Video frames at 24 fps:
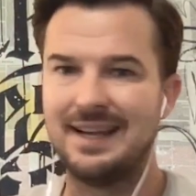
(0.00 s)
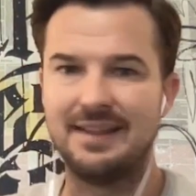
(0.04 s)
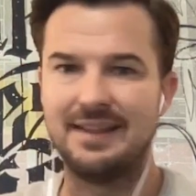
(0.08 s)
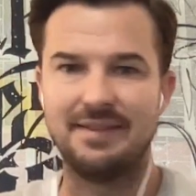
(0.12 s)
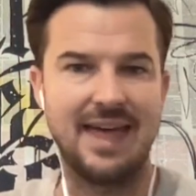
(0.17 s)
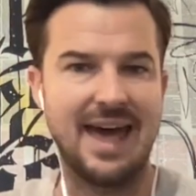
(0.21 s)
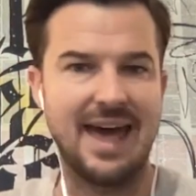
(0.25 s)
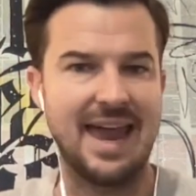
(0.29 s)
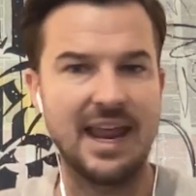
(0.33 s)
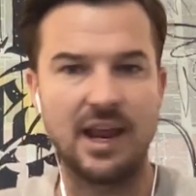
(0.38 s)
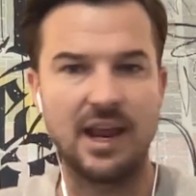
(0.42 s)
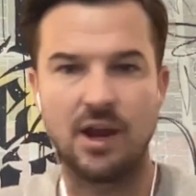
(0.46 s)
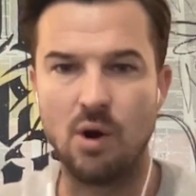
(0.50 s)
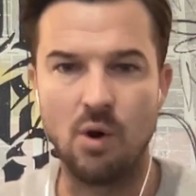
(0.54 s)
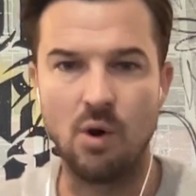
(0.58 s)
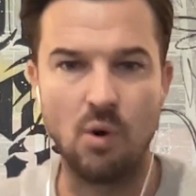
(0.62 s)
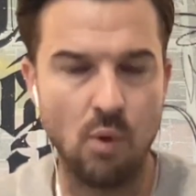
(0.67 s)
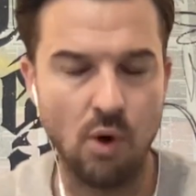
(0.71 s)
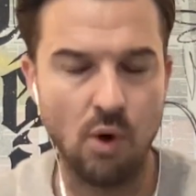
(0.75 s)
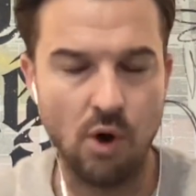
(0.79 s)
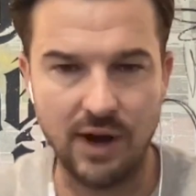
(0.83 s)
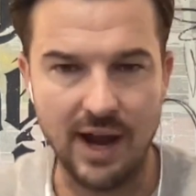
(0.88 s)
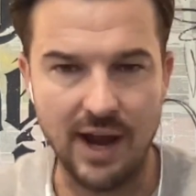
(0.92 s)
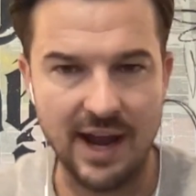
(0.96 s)
that ain't going to
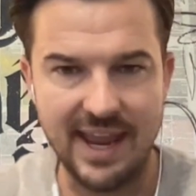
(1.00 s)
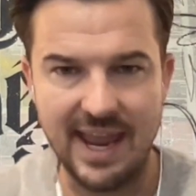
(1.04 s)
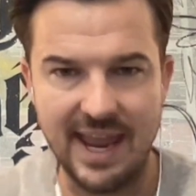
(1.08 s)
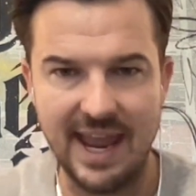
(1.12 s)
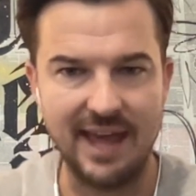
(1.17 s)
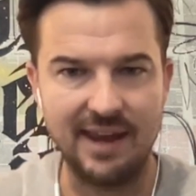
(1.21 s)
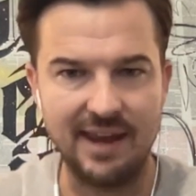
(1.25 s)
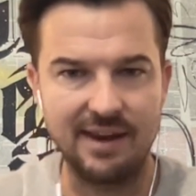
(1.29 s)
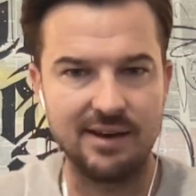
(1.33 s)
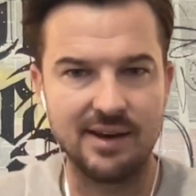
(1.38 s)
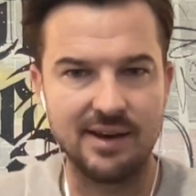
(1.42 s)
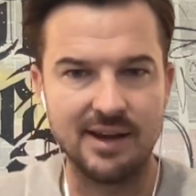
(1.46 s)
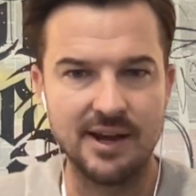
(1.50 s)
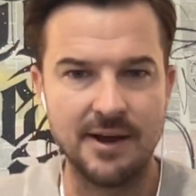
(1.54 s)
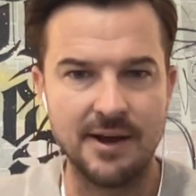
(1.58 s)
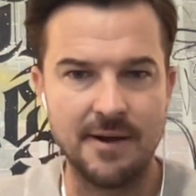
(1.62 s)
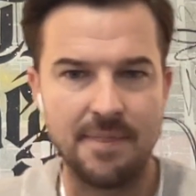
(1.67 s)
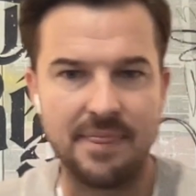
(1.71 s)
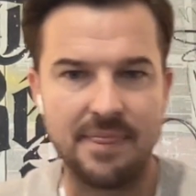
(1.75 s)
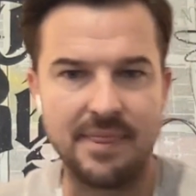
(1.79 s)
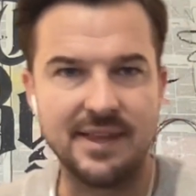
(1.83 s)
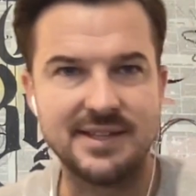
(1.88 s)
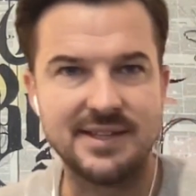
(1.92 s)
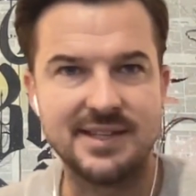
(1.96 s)
work. I can't,
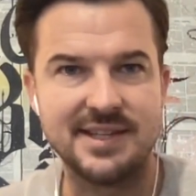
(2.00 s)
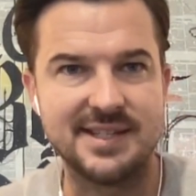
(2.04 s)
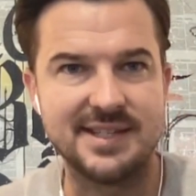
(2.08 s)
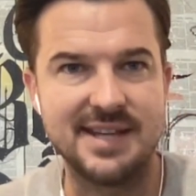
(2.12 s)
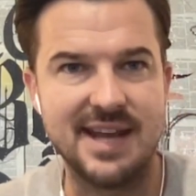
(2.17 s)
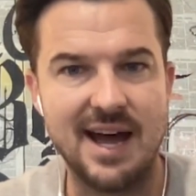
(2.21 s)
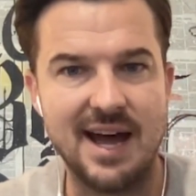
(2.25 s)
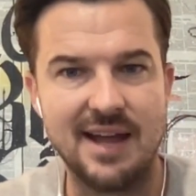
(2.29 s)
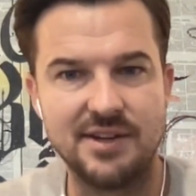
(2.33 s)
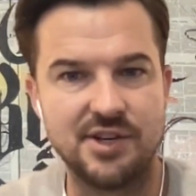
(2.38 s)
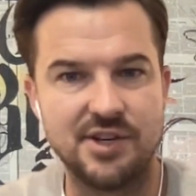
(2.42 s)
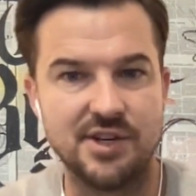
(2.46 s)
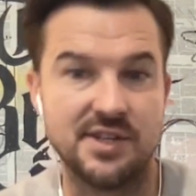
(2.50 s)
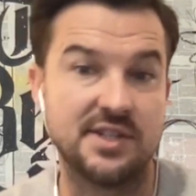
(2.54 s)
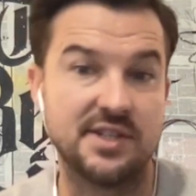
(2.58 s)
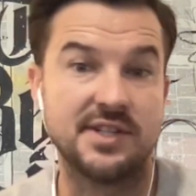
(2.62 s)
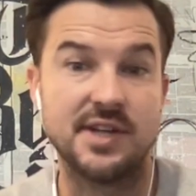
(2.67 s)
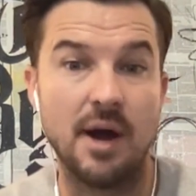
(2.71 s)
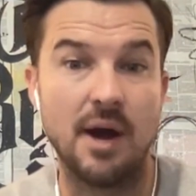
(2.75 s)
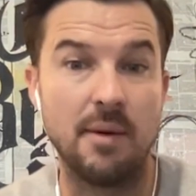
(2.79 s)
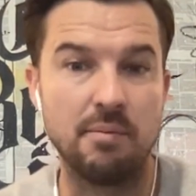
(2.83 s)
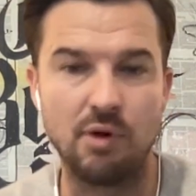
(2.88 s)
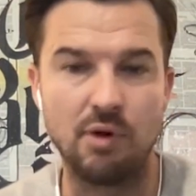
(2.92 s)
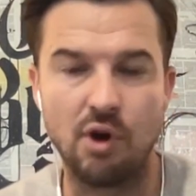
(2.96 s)
this is not just
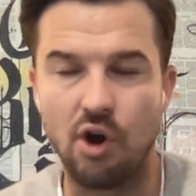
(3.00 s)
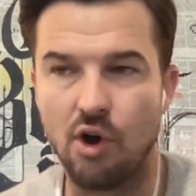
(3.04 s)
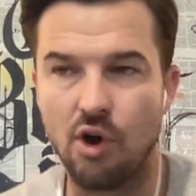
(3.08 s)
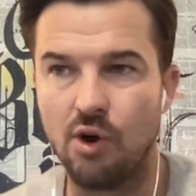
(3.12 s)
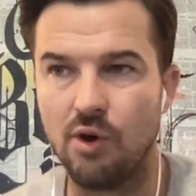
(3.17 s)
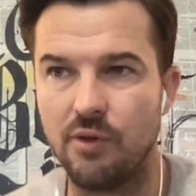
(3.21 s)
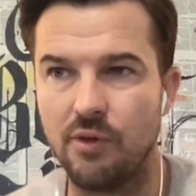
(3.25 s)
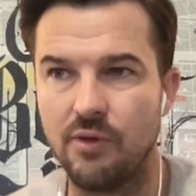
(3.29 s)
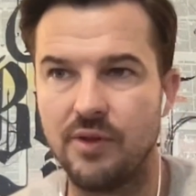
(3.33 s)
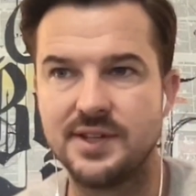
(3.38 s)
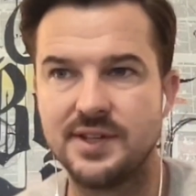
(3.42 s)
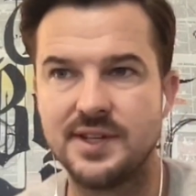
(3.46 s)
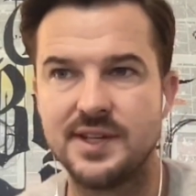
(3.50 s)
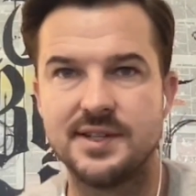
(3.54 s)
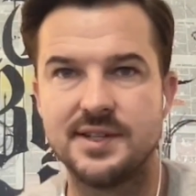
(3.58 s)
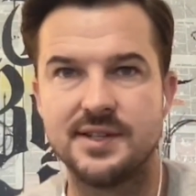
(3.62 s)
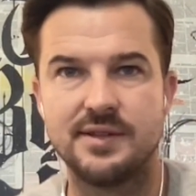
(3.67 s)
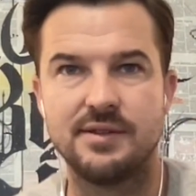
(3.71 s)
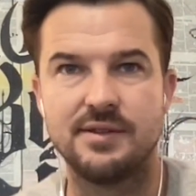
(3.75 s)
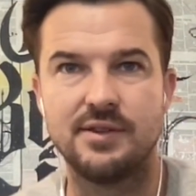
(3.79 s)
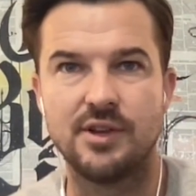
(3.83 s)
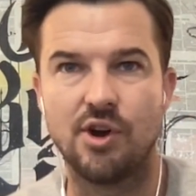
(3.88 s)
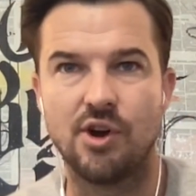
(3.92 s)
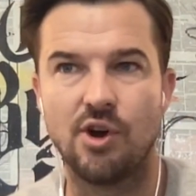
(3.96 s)
some girl. This
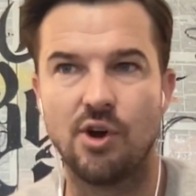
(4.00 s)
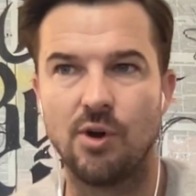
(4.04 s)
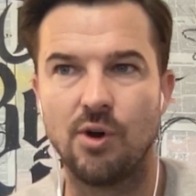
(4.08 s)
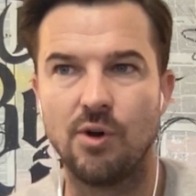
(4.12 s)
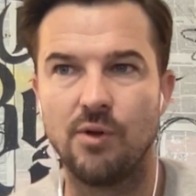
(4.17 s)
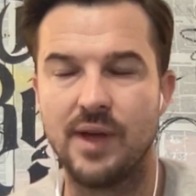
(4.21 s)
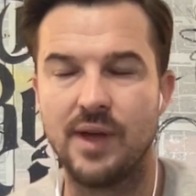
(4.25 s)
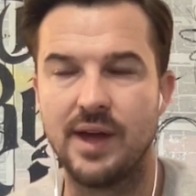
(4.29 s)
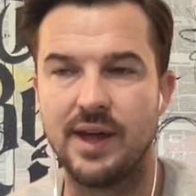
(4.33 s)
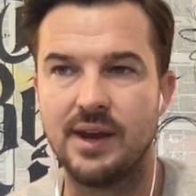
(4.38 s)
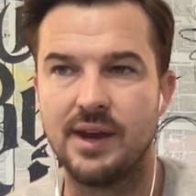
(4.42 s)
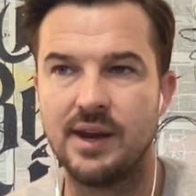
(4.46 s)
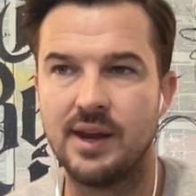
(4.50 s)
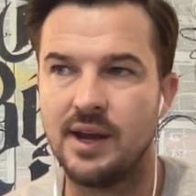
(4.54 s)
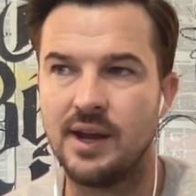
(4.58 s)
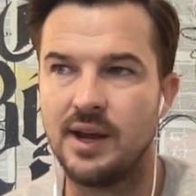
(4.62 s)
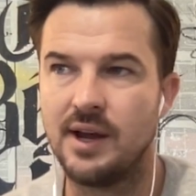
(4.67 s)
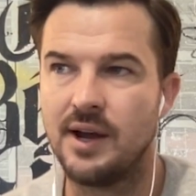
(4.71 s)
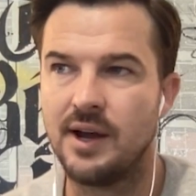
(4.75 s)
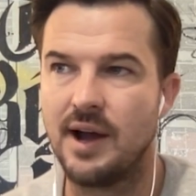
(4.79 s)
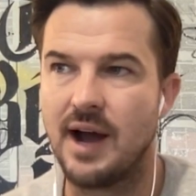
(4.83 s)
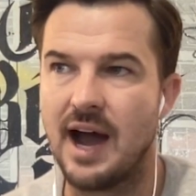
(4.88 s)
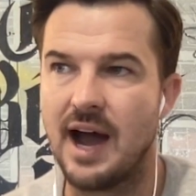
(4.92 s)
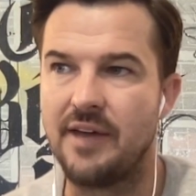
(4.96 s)
is the girl that
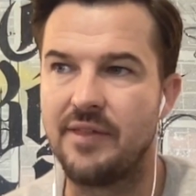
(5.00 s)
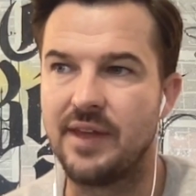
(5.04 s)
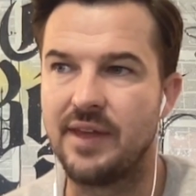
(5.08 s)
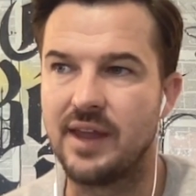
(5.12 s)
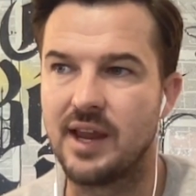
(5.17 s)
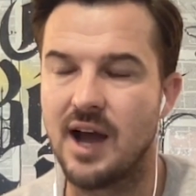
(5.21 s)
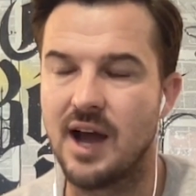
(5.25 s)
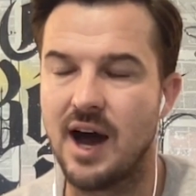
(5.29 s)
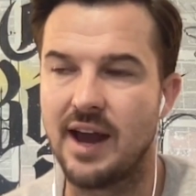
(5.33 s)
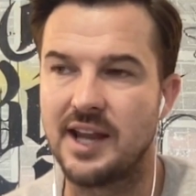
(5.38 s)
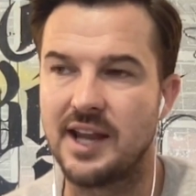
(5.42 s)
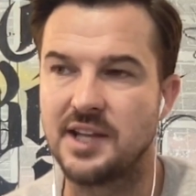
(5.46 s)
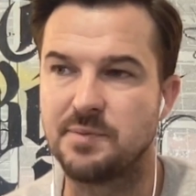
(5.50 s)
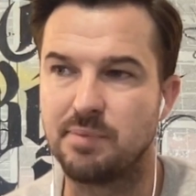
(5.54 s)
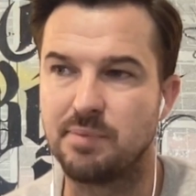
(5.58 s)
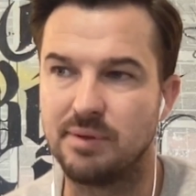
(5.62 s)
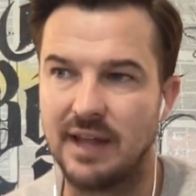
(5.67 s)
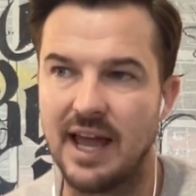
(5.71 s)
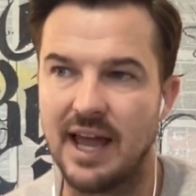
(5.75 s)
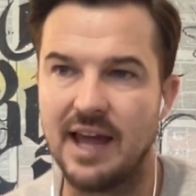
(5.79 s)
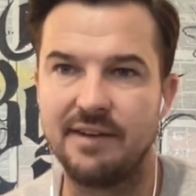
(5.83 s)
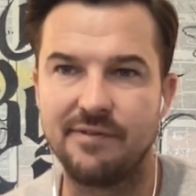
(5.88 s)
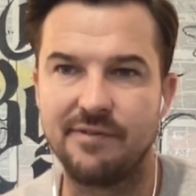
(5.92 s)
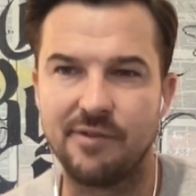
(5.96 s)
I think God has
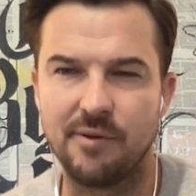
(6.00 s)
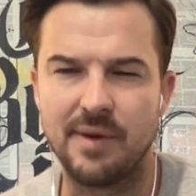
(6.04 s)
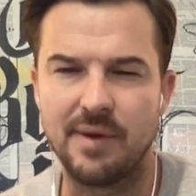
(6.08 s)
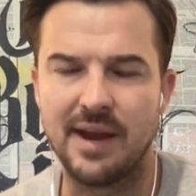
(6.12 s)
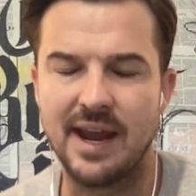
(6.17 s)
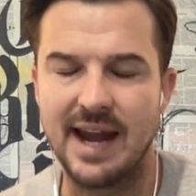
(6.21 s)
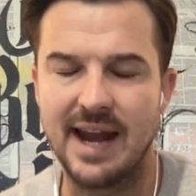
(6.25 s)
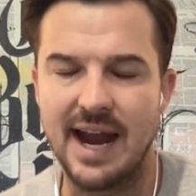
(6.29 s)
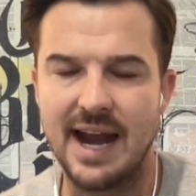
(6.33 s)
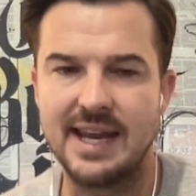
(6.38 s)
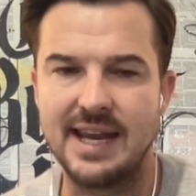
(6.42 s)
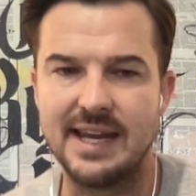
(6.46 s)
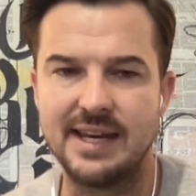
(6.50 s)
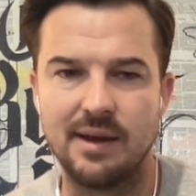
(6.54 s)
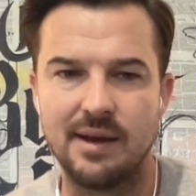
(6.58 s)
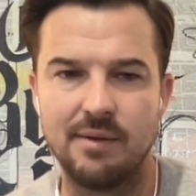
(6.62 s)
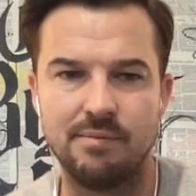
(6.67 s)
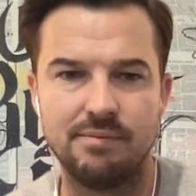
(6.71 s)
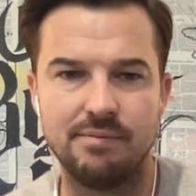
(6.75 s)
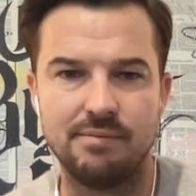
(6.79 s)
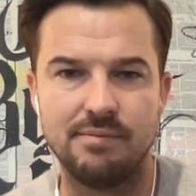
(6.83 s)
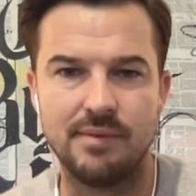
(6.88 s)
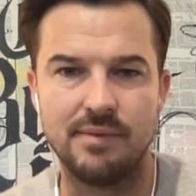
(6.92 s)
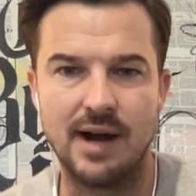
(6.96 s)
planned for me. And I need
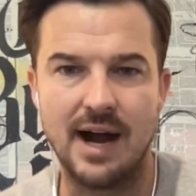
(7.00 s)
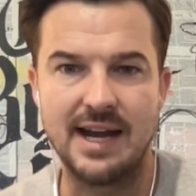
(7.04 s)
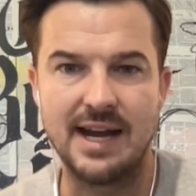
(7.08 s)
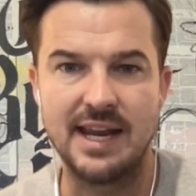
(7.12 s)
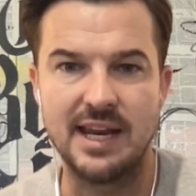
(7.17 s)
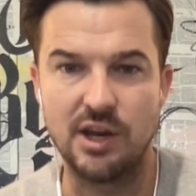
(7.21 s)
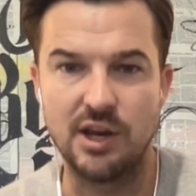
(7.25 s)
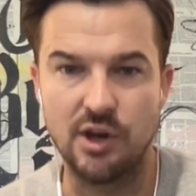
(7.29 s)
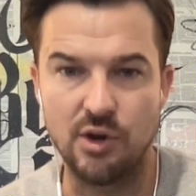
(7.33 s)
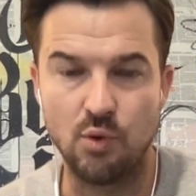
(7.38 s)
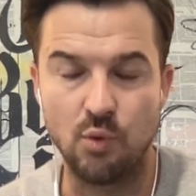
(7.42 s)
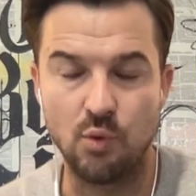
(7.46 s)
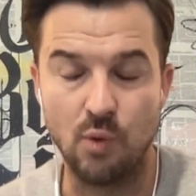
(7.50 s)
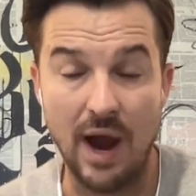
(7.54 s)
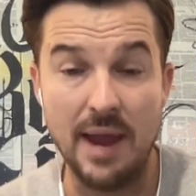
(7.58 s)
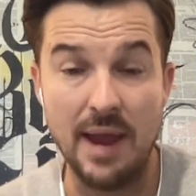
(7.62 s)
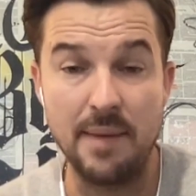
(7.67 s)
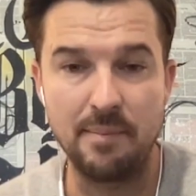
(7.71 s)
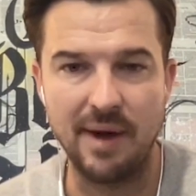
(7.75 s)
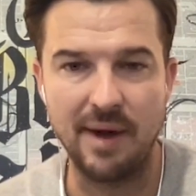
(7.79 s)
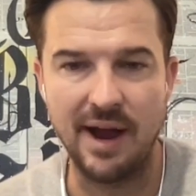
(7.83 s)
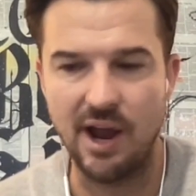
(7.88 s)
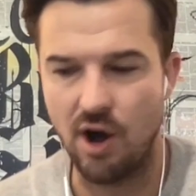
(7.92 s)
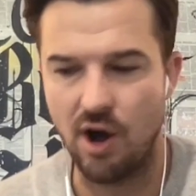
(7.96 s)
to, I need to do
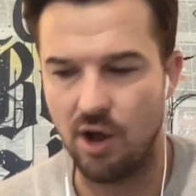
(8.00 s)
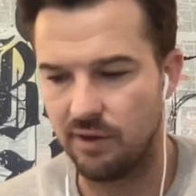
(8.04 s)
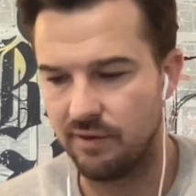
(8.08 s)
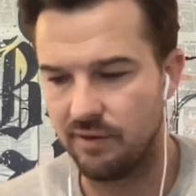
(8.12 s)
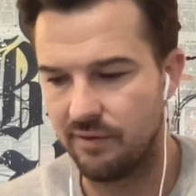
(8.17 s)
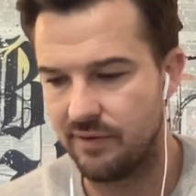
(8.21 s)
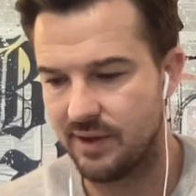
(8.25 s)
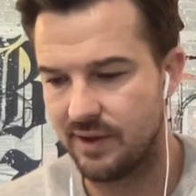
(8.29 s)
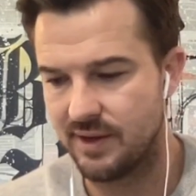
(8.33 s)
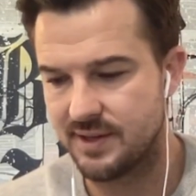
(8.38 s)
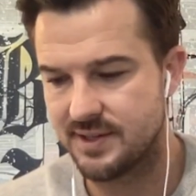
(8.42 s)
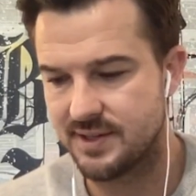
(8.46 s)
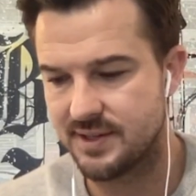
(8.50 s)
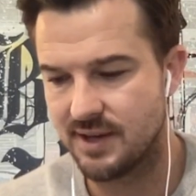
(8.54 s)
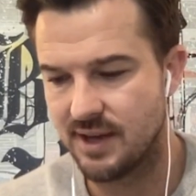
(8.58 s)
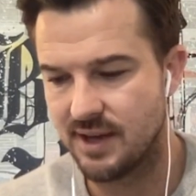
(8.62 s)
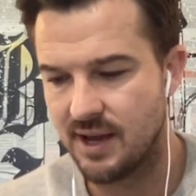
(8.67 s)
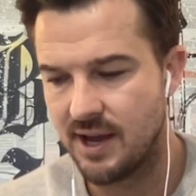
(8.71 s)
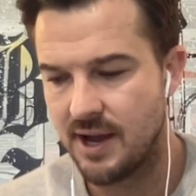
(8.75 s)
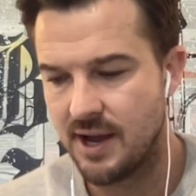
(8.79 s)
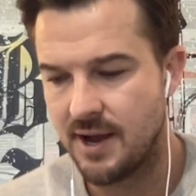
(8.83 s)
right by all of this.